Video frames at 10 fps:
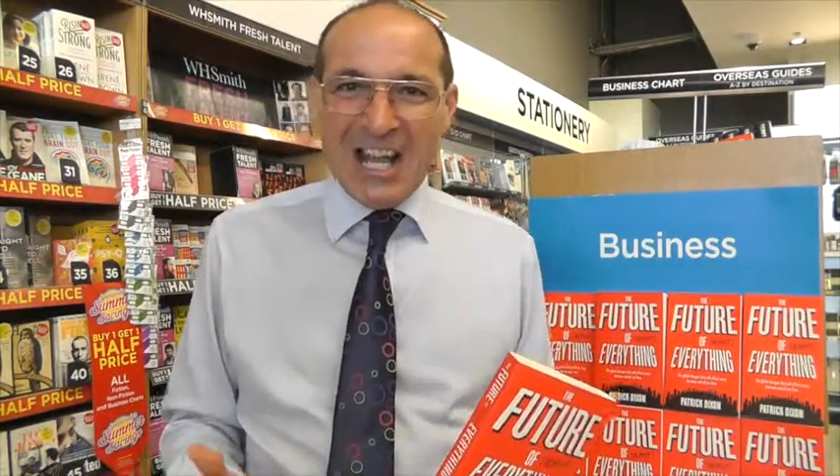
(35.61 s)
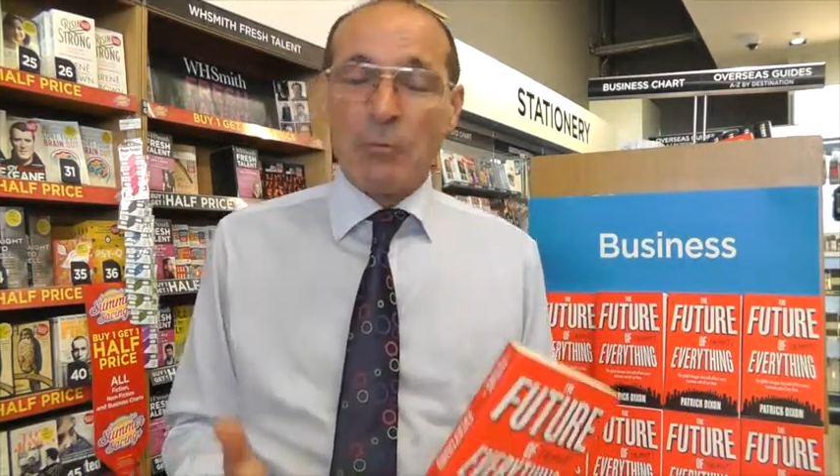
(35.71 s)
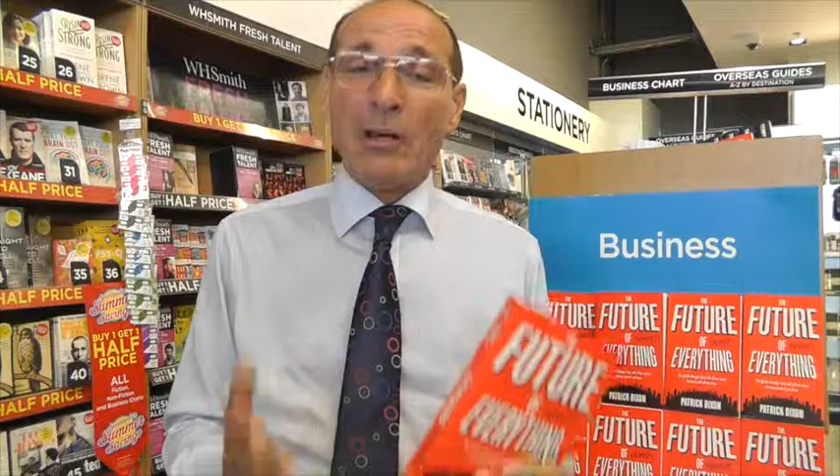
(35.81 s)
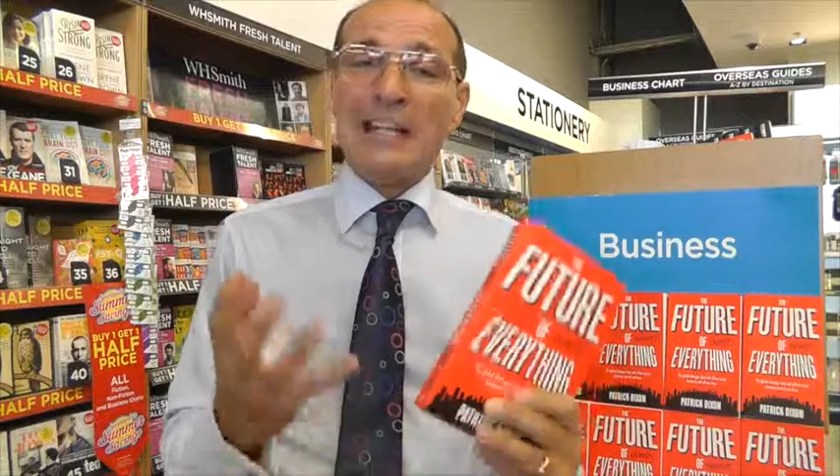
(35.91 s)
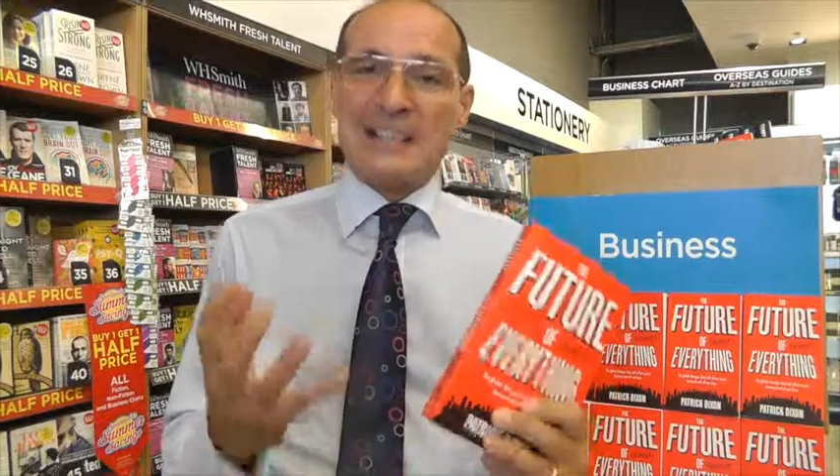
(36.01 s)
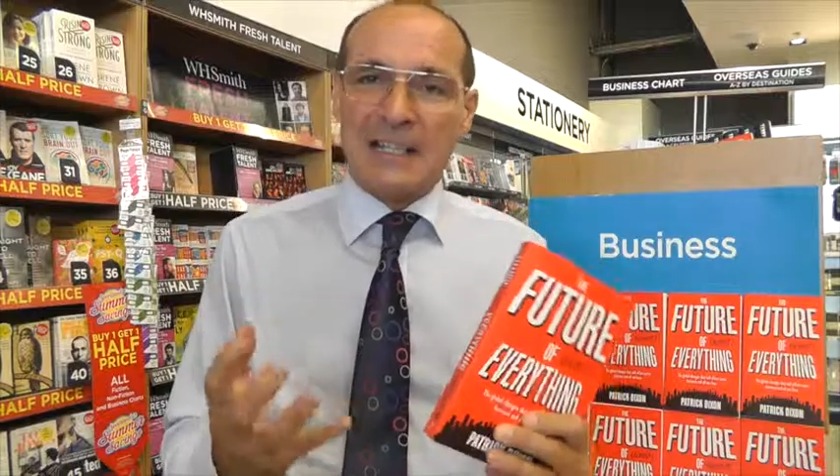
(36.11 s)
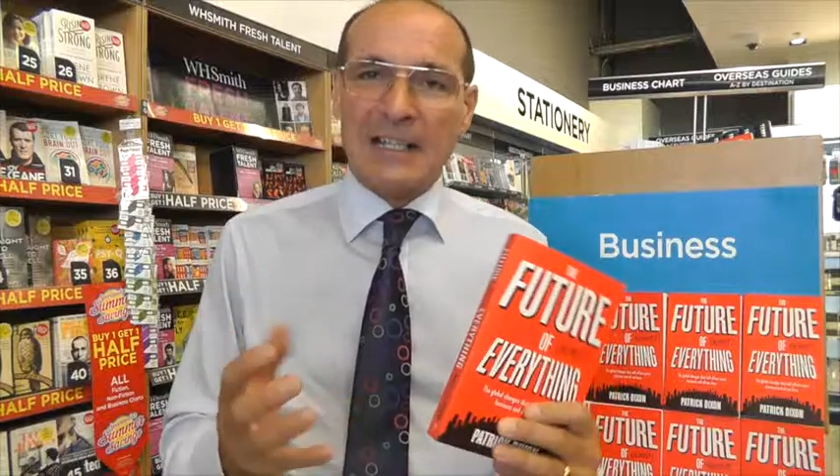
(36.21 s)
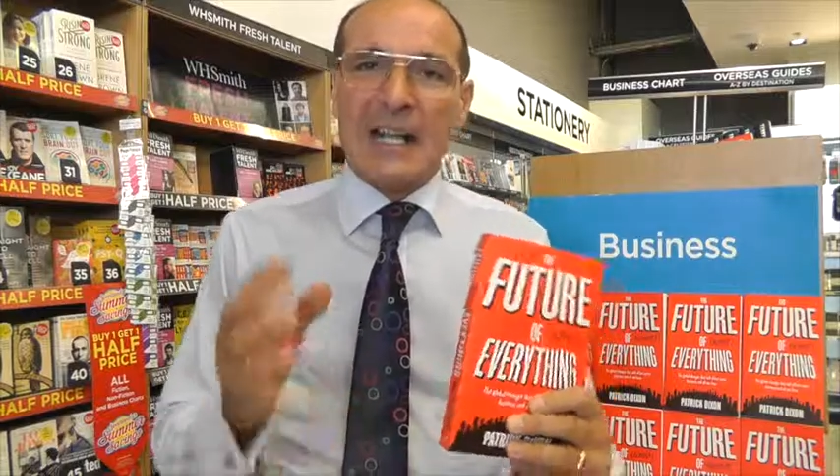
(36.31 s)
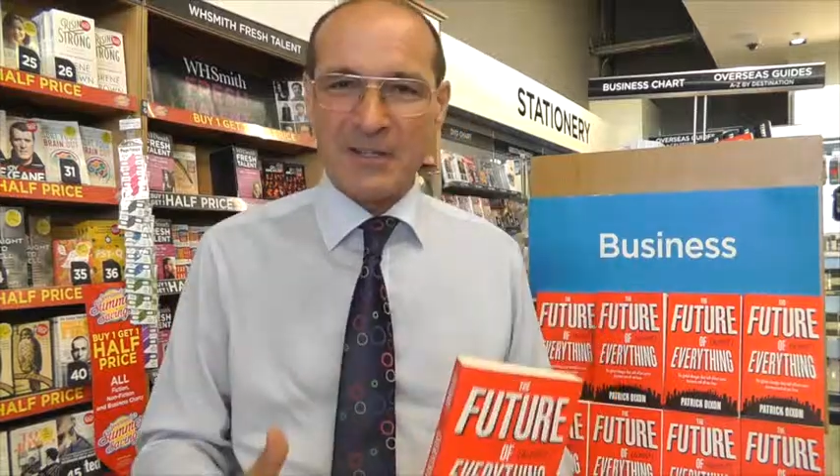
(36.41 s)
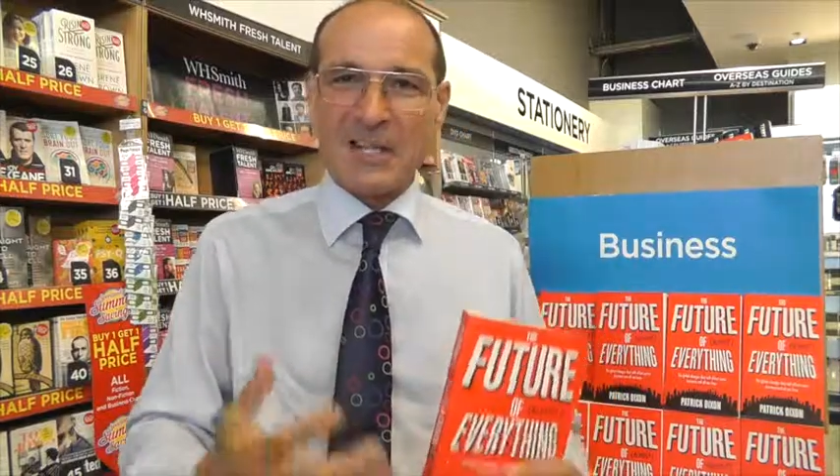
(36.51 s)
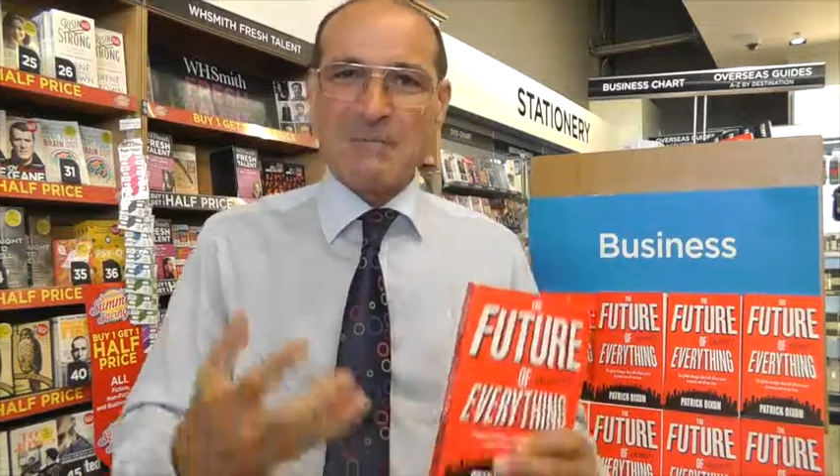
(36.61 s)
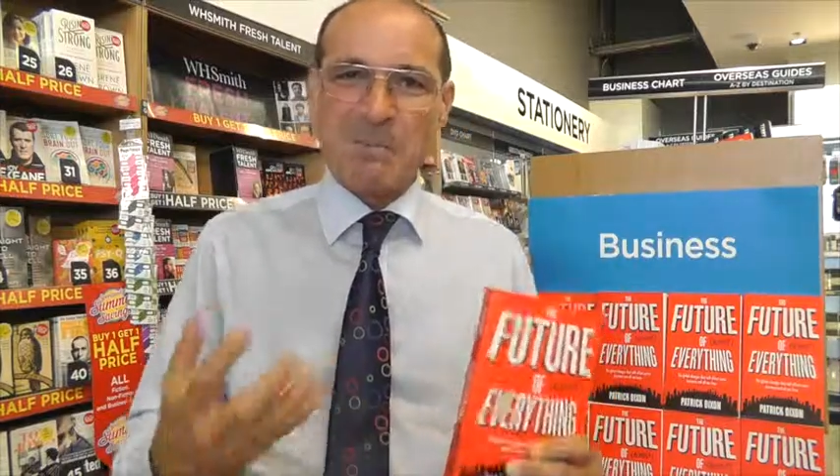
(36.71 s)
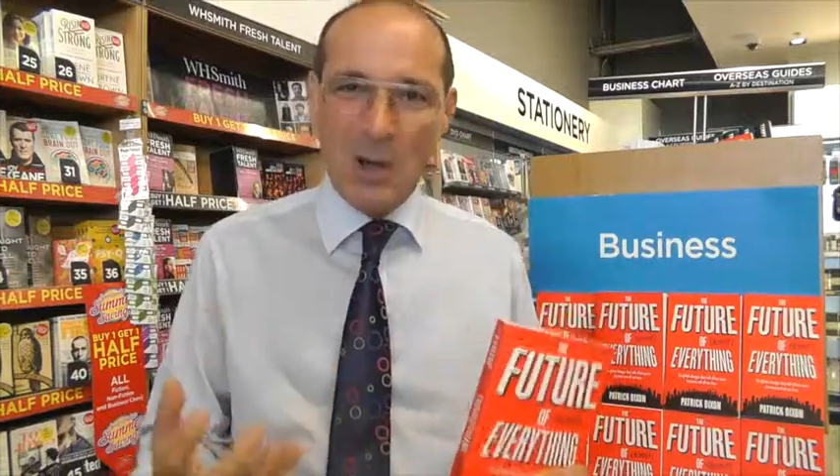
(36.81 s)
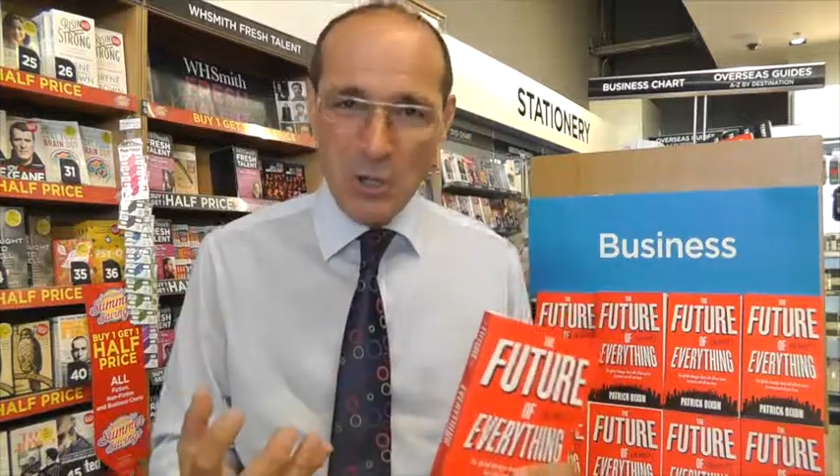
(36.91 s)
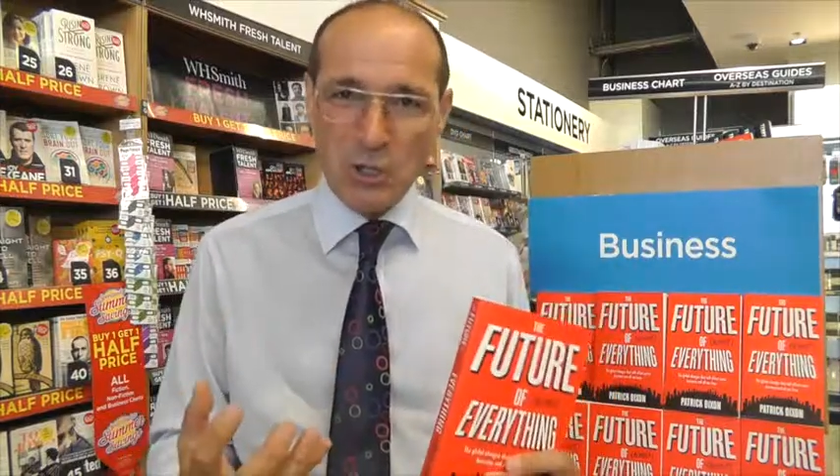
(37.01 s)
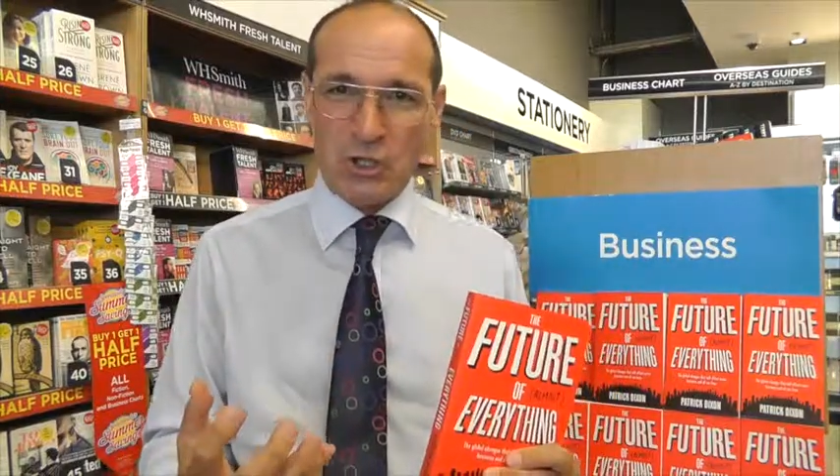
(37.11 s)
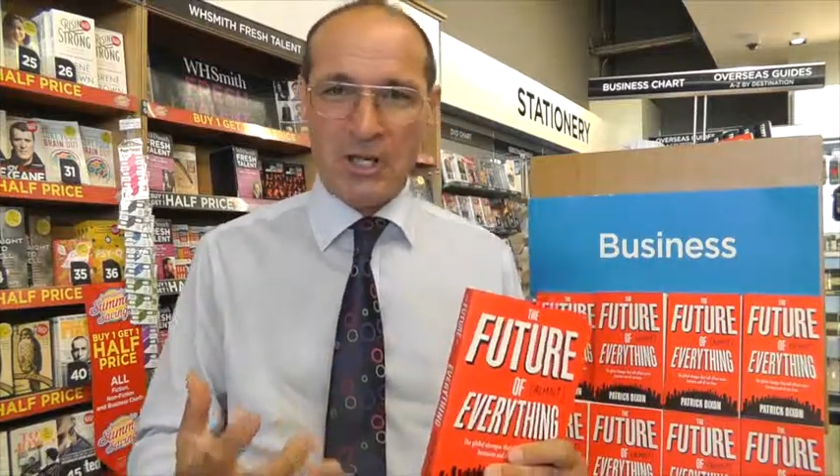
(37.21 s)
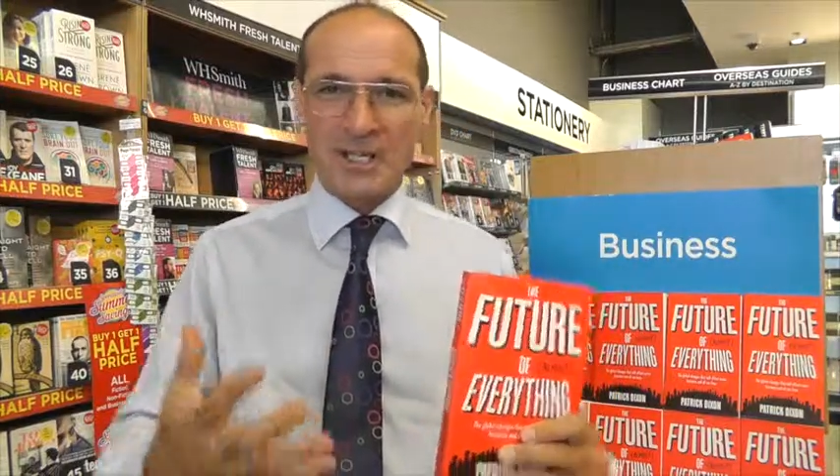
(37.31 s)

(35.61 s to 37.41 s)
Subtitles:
And what is it? It's emotion.